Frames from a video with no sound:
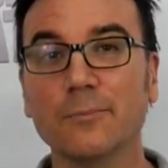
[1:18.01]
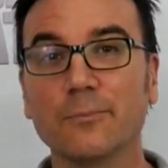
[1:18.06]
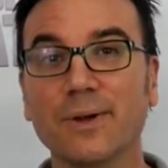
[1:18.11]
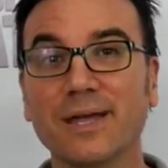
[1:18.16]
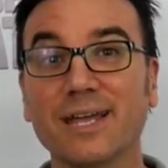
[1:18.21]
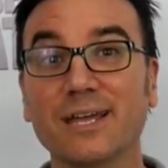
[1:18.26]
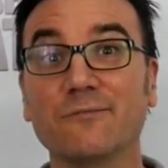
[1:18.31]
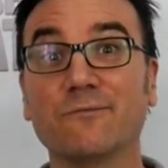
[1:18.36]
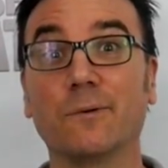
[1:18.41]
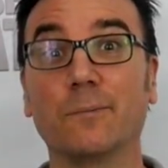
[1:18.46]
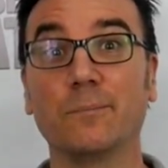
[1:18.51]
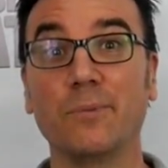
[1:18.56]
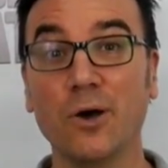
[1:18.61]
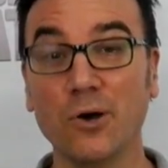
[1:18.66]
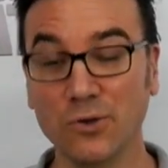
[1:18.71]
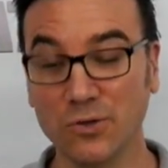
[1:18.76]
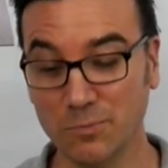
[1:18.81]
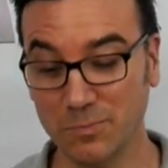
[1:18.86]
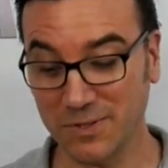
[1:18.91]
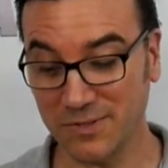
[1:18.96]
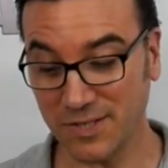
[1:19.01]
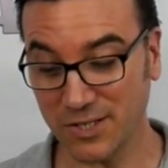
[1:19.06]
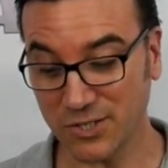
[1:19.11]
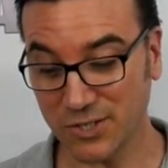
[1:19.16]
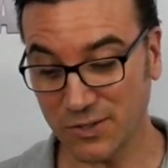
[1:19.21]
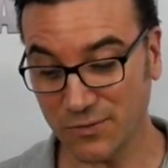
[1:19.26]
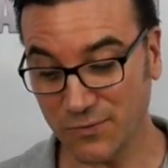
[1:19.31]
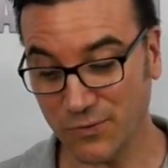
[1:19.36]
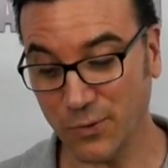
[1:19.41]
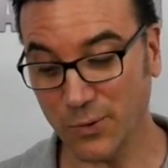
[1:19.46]
breaking from post
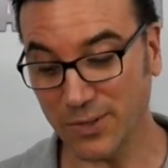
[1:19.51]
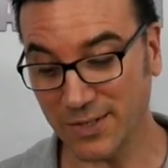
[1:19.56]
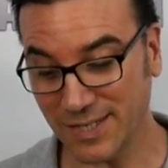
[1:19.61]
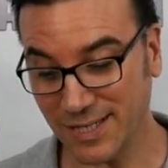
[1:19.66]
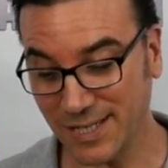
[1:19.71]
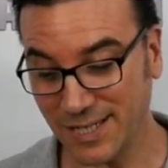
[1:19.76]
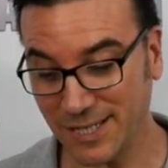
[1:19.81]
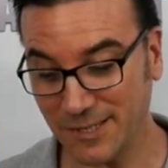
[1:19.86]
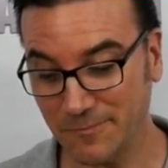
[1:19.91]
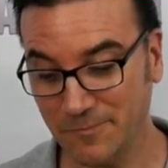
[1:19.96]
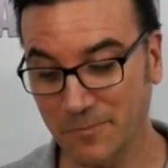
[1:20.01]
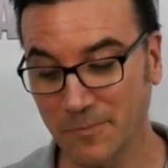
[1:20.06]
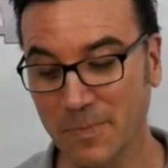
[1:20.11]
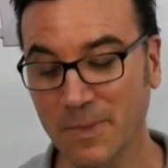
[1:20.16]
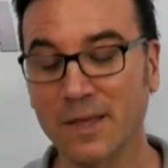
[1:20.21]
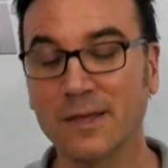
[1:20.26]
position 14.